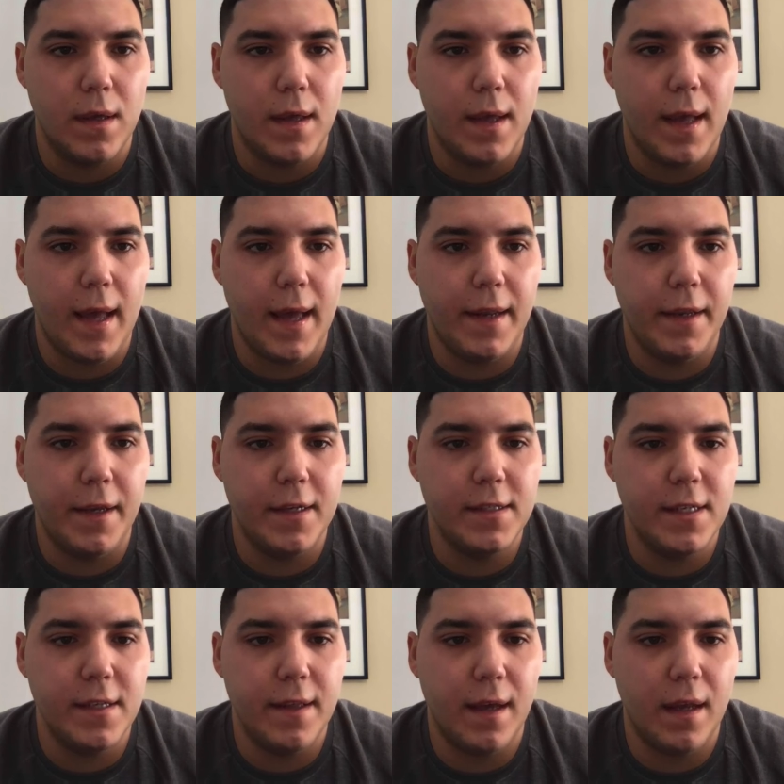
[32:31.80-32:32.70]
And you can
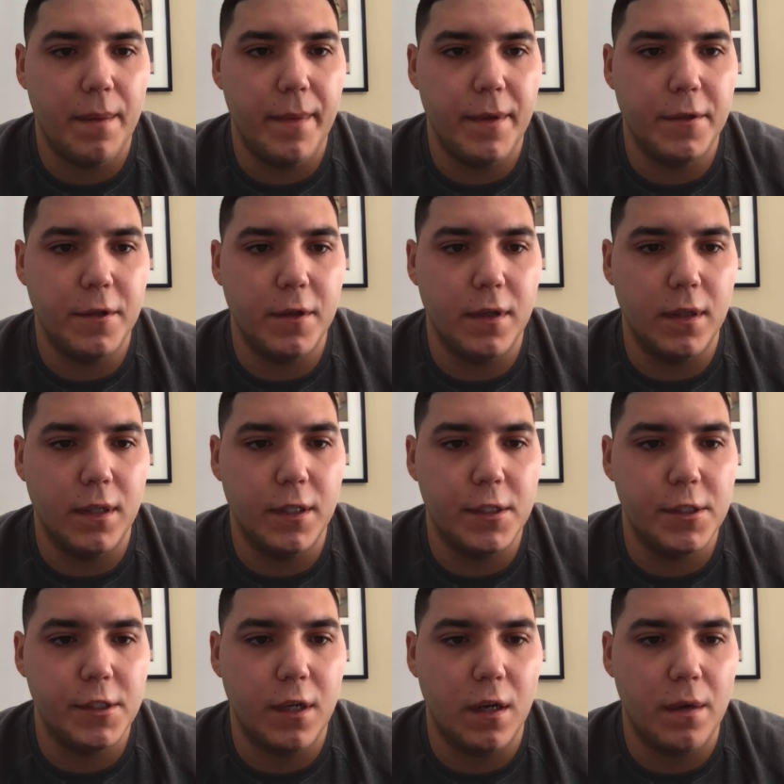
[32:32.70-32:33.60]
see the Elementor
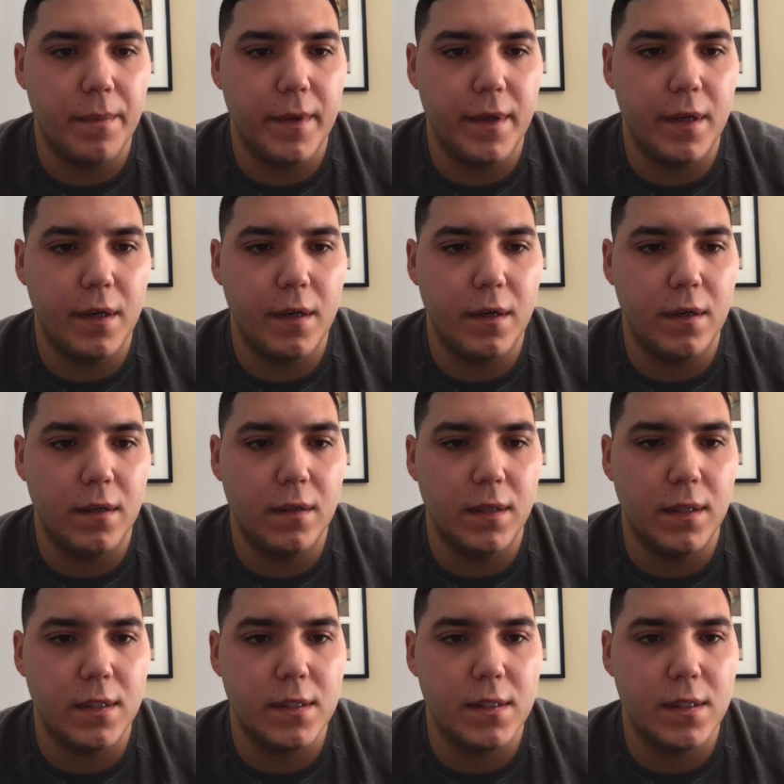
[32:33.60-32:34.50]
glitched on me here.
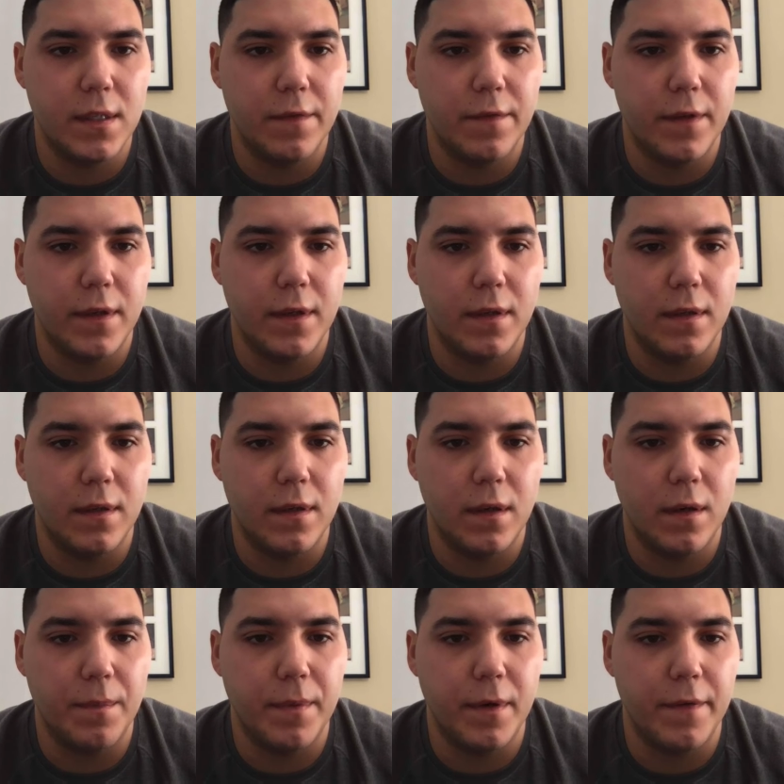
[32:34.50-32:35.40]
Let's see if we can, oh,
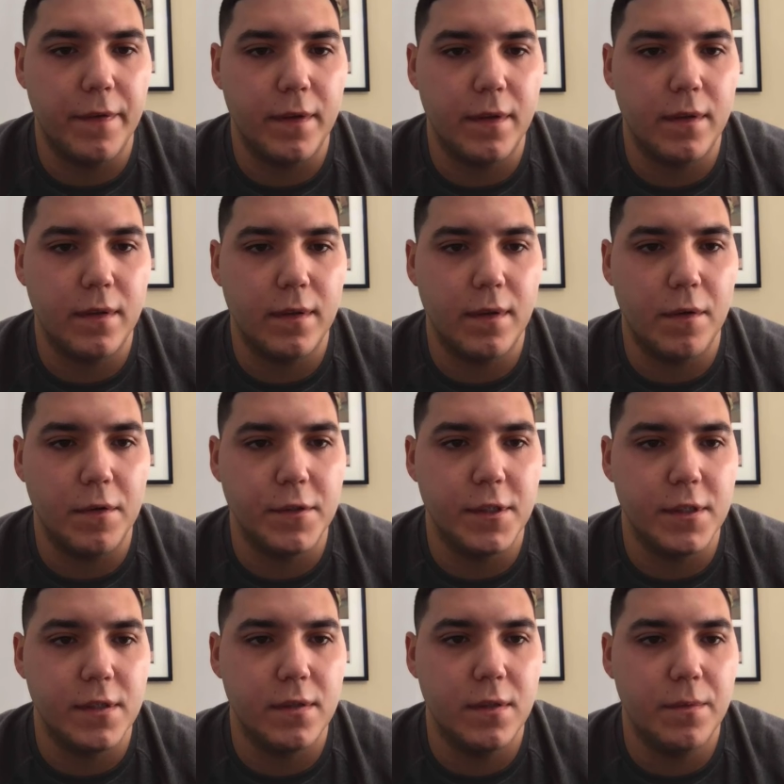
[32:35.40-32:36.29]
perfect. That was
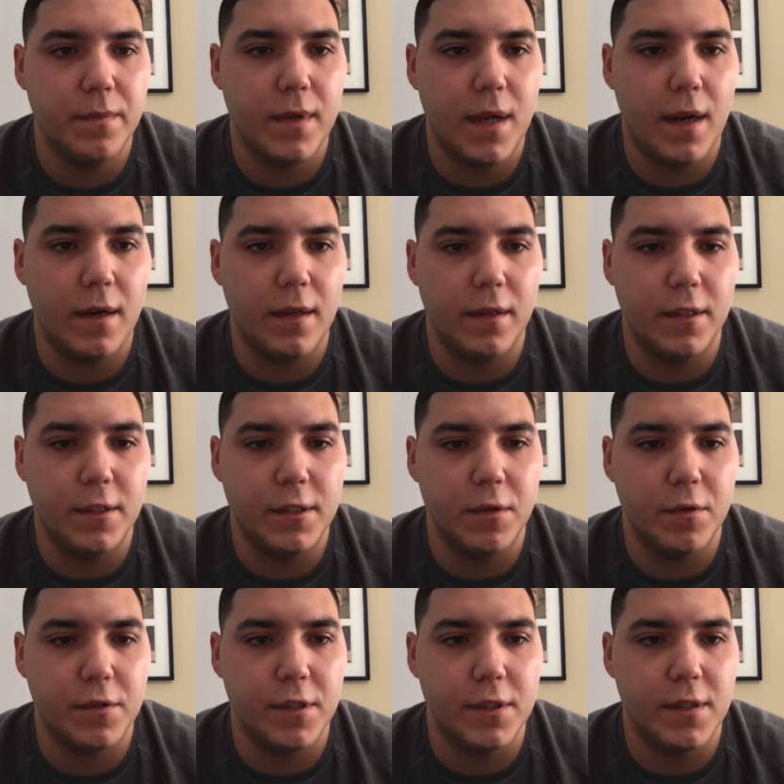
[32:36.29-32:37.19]
just, nope, not a glitch, it
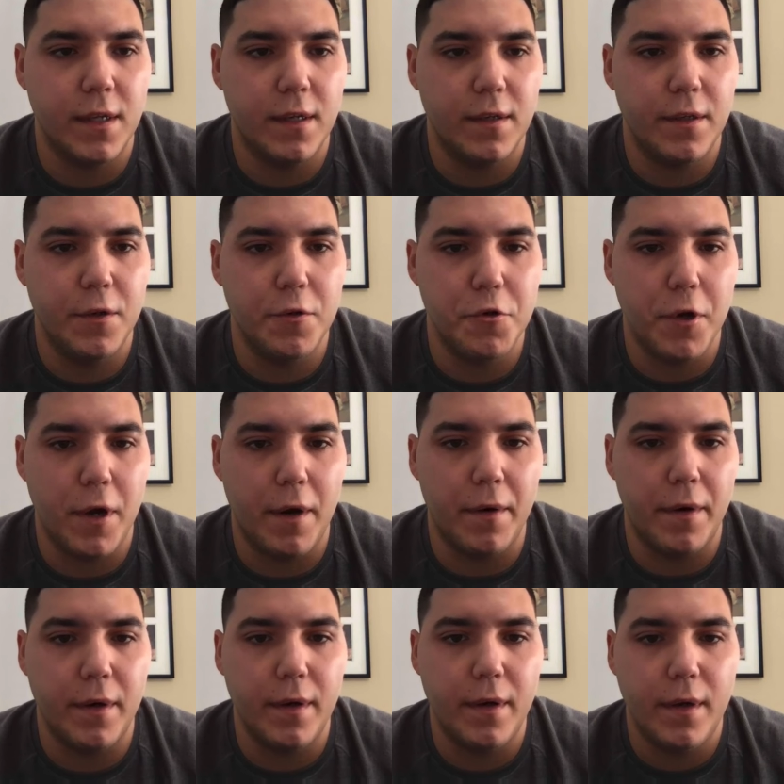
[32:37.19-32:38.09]
was just user
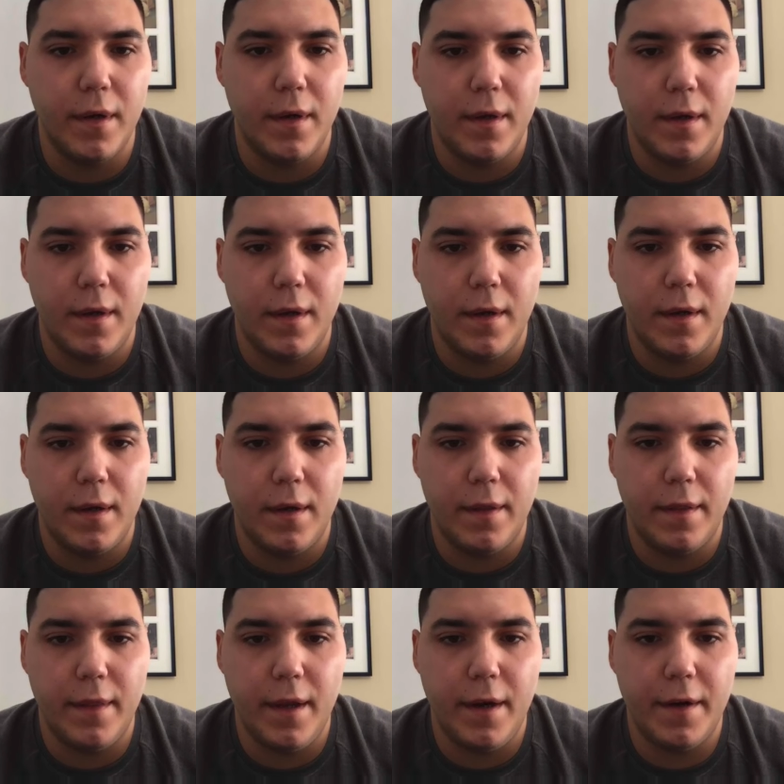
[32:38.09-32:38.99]
error.
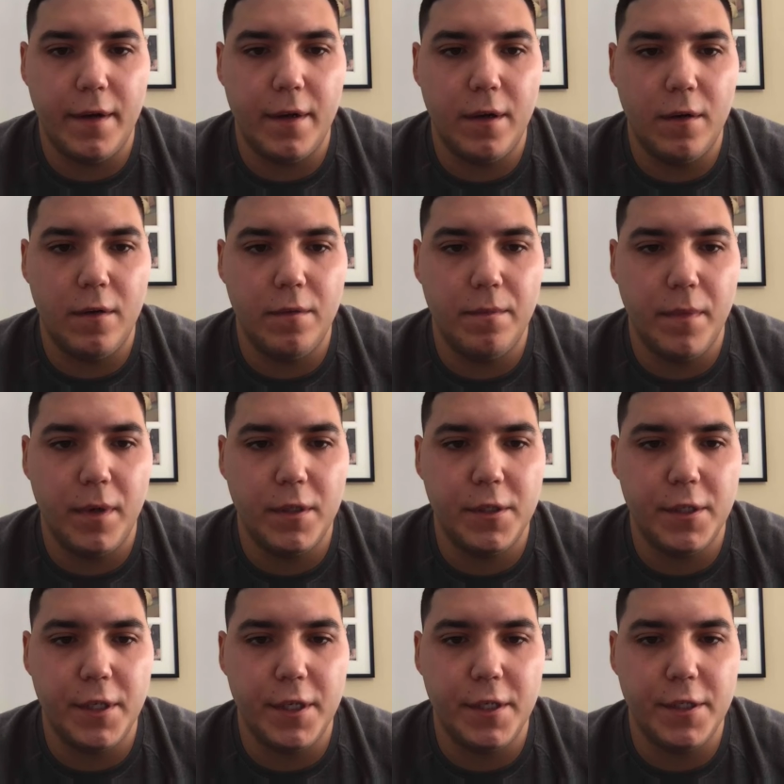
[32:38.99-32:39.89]
There you go, much
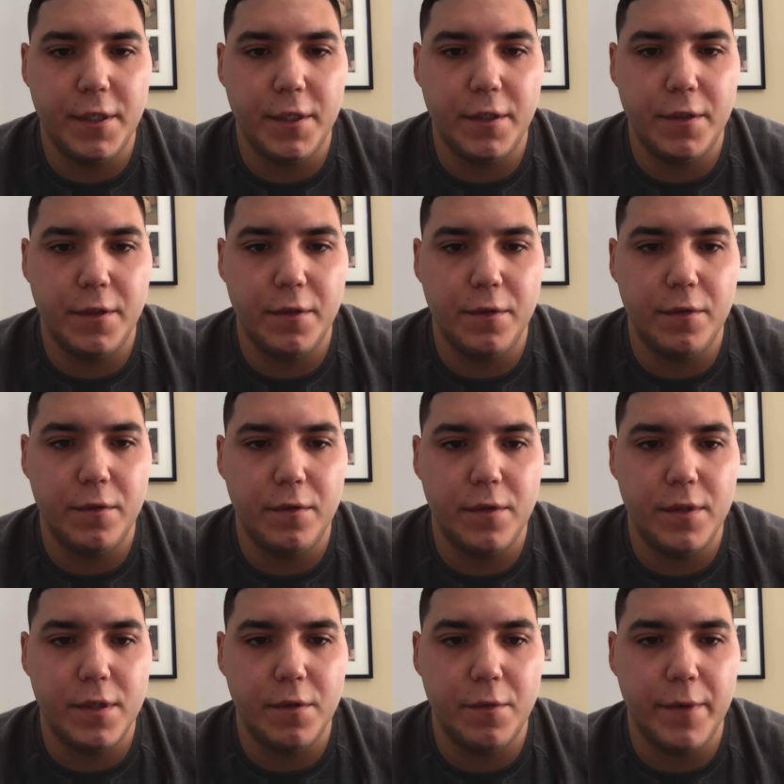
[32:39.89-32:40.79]
easier to
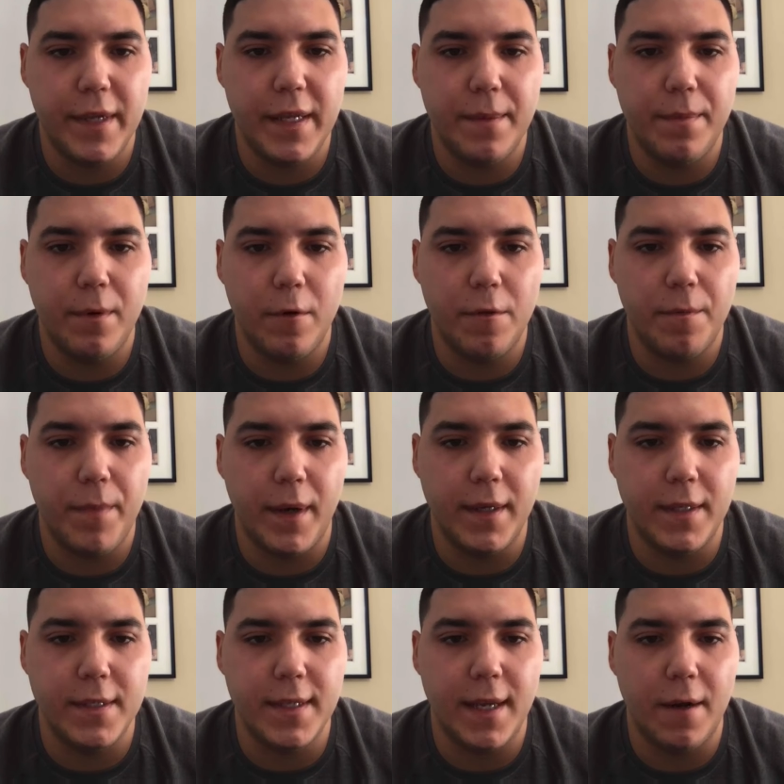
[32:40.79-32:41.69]
read both
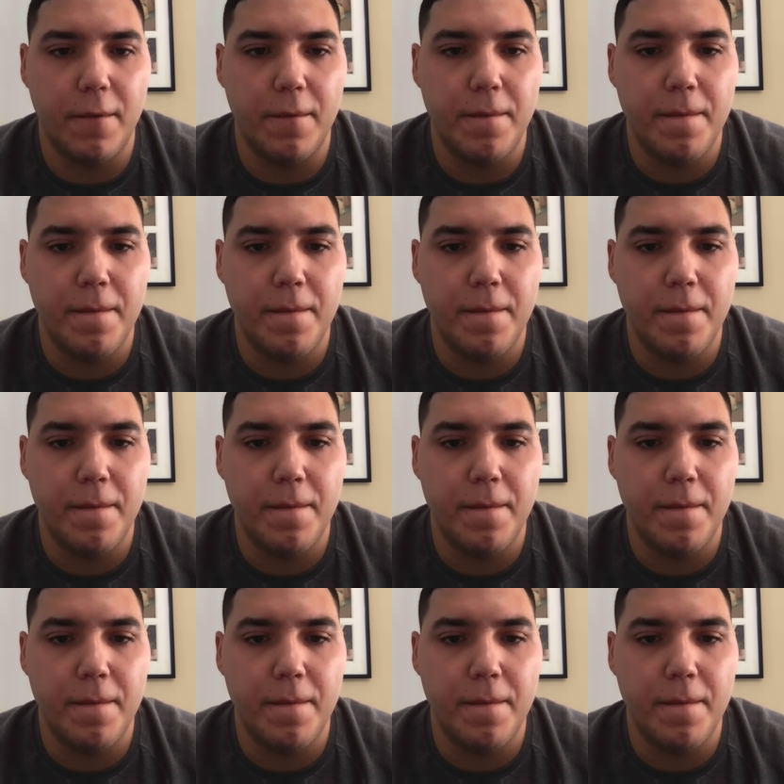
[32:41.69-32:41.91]
buttons now.